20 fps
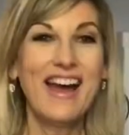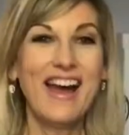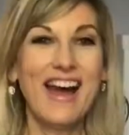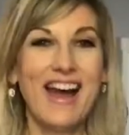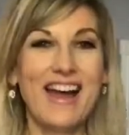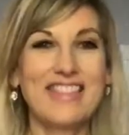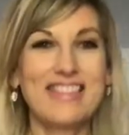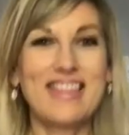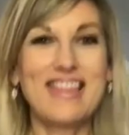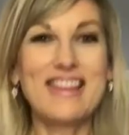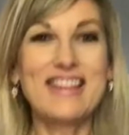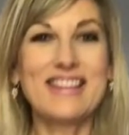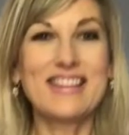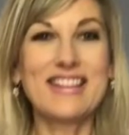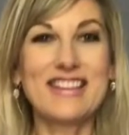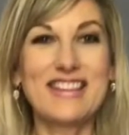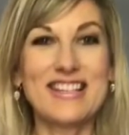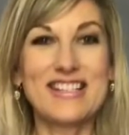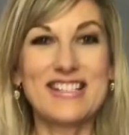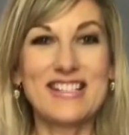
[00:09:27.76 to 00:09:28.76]
I think
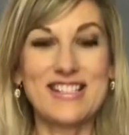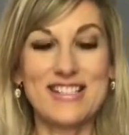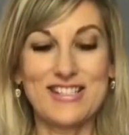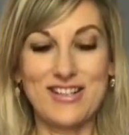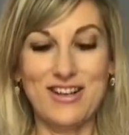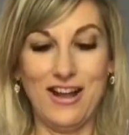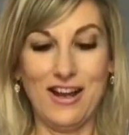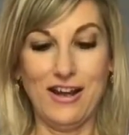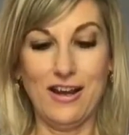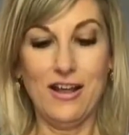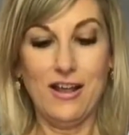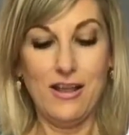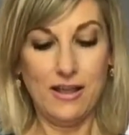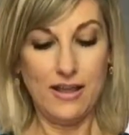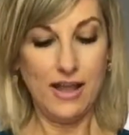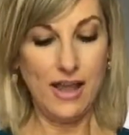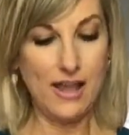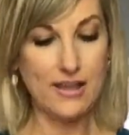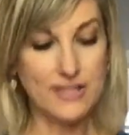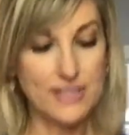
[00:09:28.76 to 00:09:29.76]
that this is good.
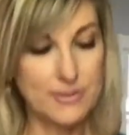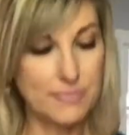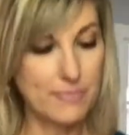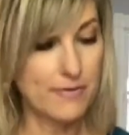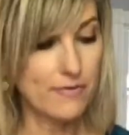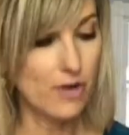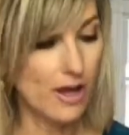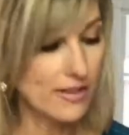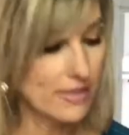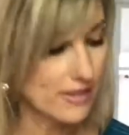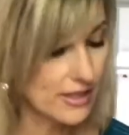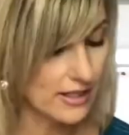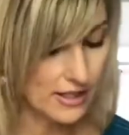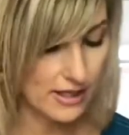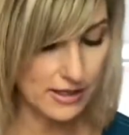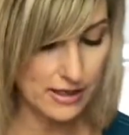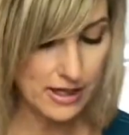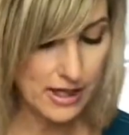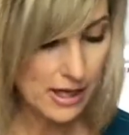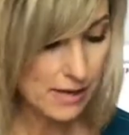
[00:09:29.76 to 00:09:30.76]
Okay, so we've got the